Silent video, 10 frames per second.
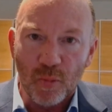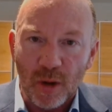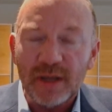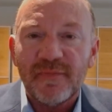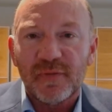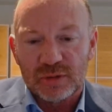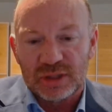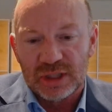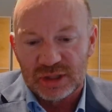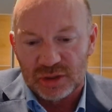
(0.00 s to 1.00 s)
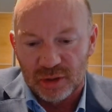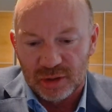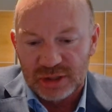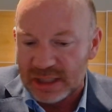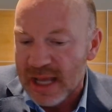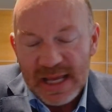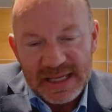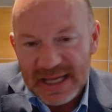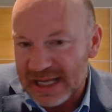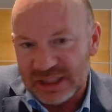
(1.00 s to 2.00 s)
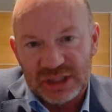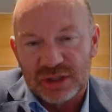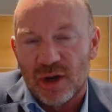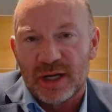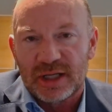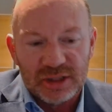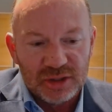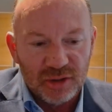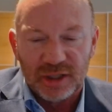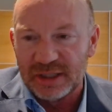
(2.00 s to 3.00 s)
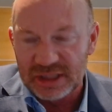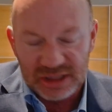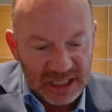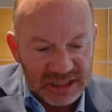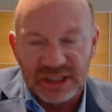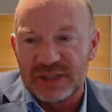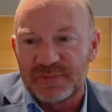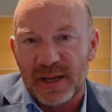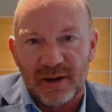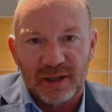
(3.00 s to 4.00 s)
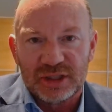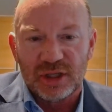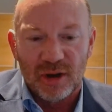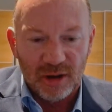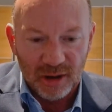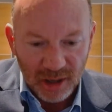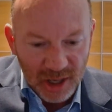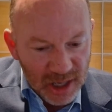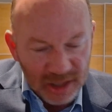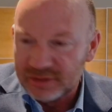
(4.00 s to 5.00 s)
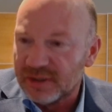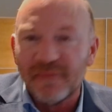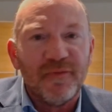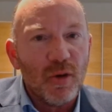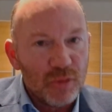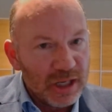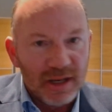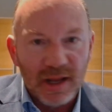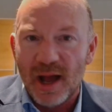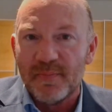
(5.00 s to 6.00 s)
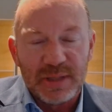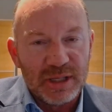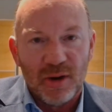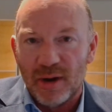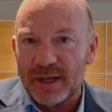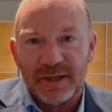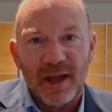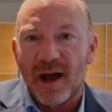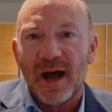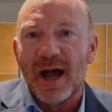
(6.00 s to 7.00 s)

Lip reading: One of those concerns, and yes, it's not a concern in this case, these parents are devoted beyond